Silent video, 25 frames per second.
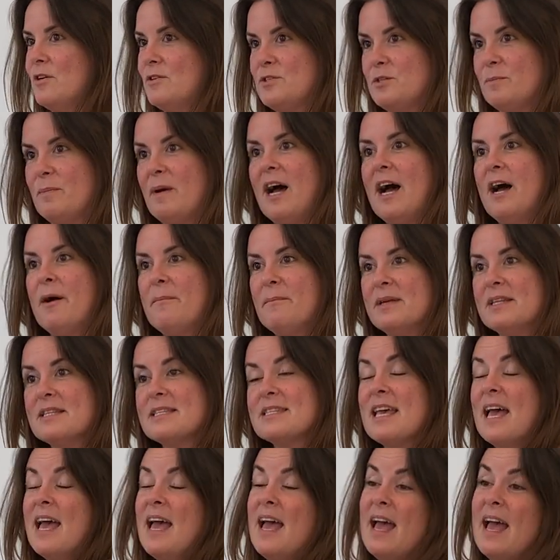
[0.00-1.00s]
departments,
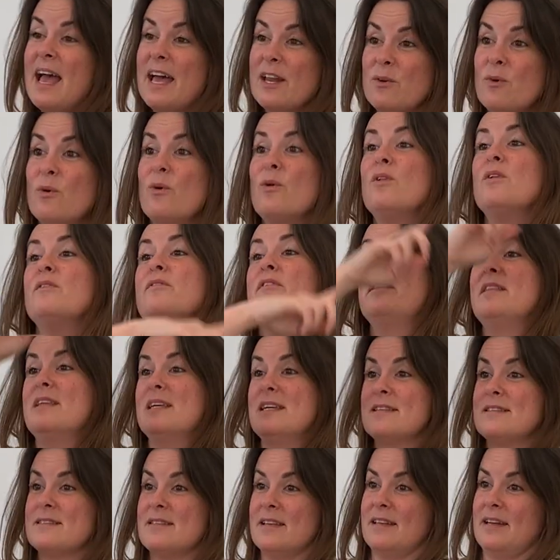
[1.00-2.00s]
and all of the
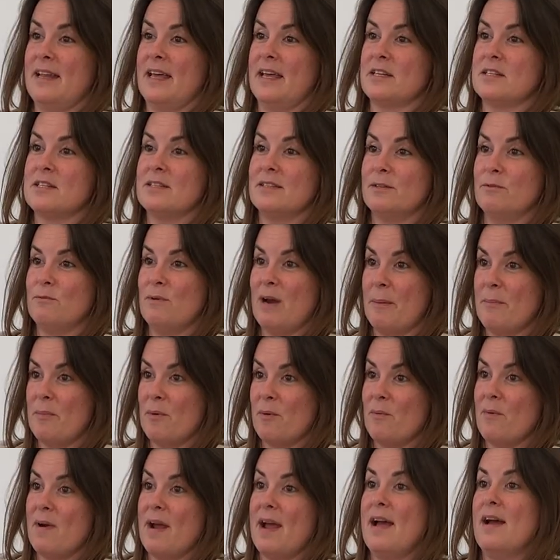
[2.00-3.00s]
things that actually wrap
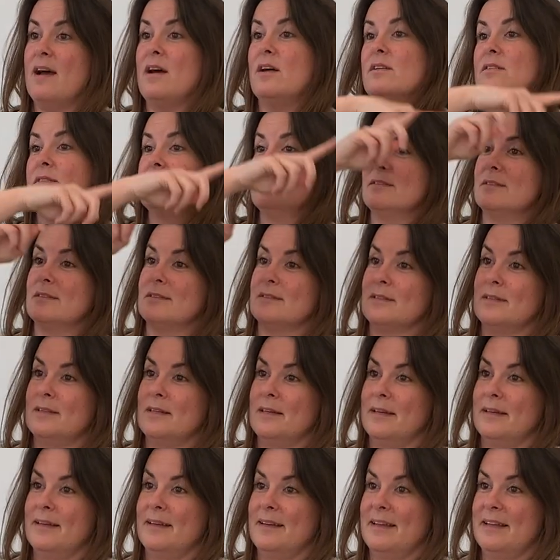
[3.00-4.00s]
around
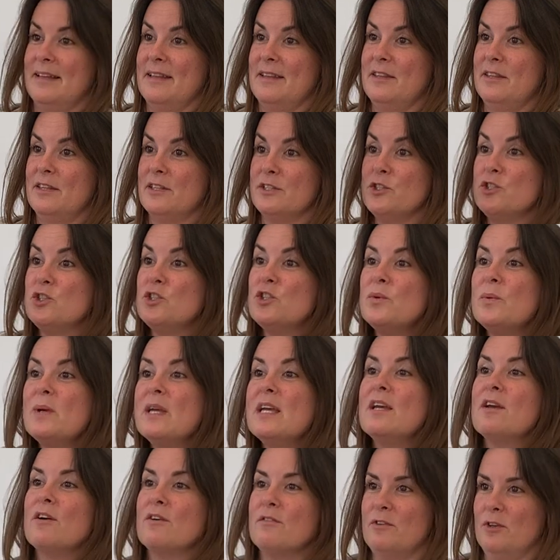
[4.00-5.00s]
the
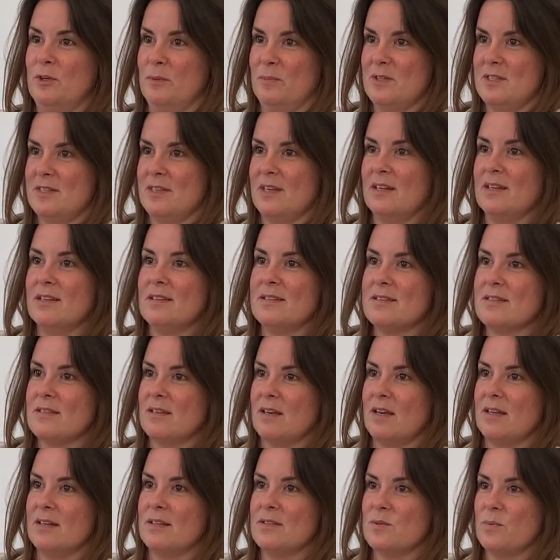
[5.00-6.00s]
doing of human-centred
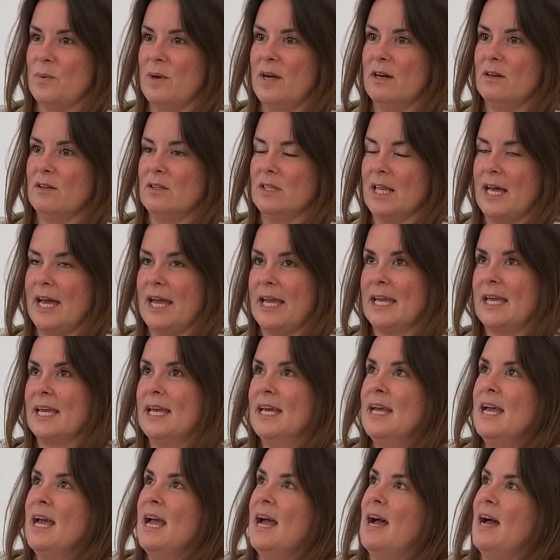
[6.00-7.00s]
design as well, like
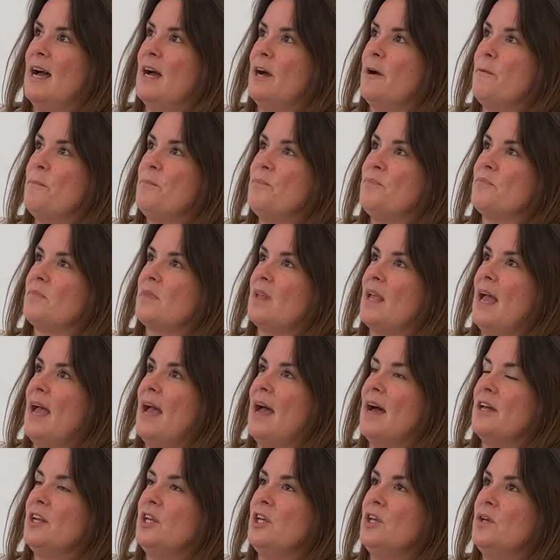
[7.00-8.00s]

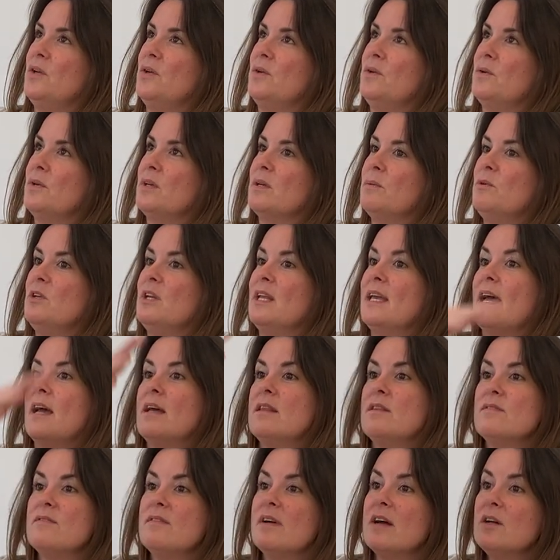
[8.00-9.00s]
how do you
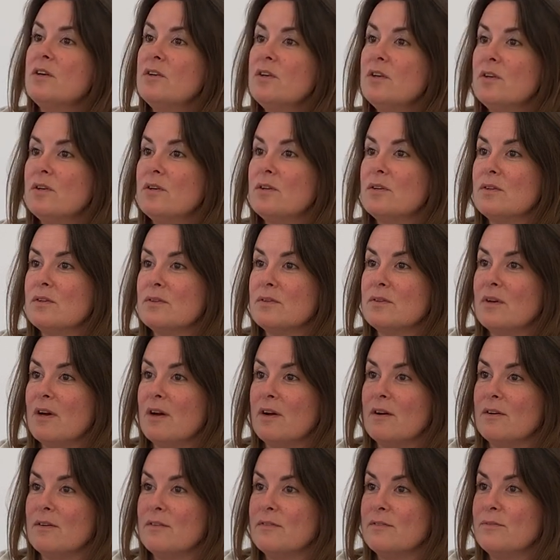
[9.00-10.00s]
communicate the value
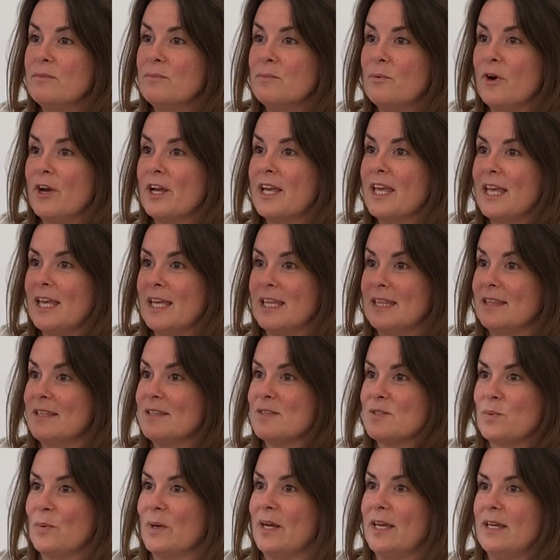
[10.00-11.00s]
of working in
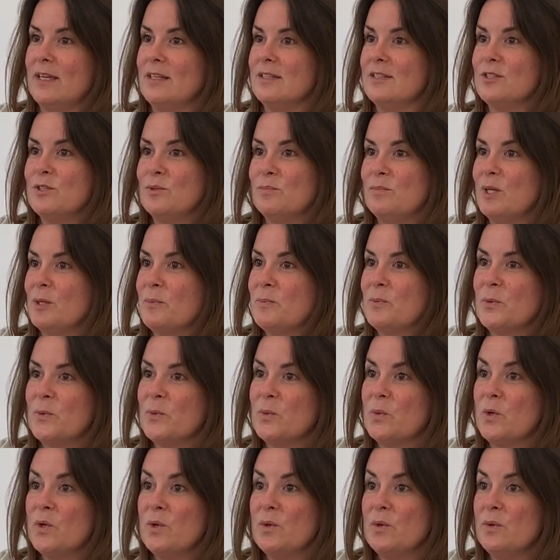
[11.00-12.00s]
this way to
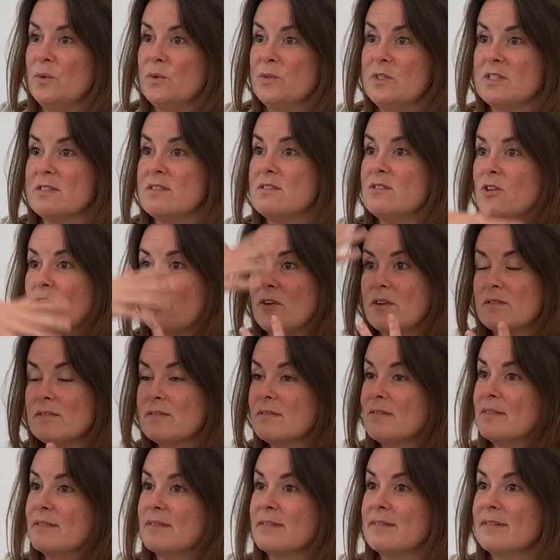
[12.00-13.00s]
people who just don't
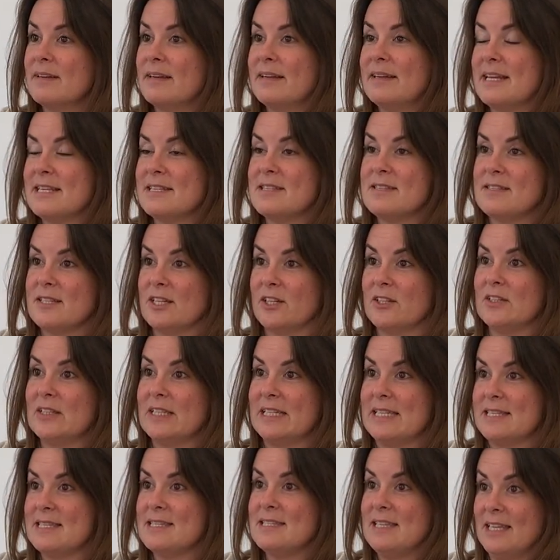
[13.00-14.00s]

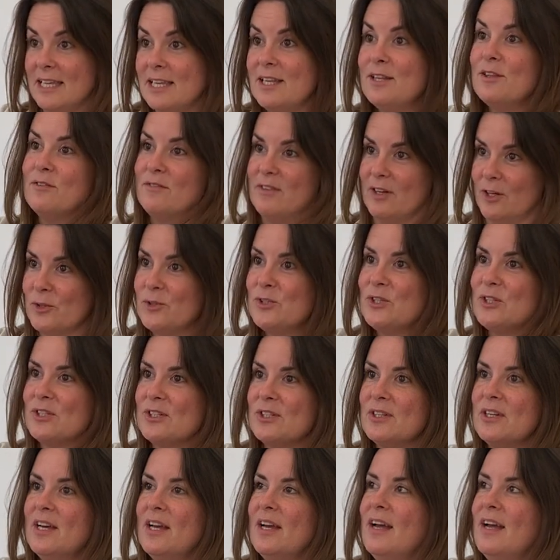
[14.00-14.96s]
necessarily see the value,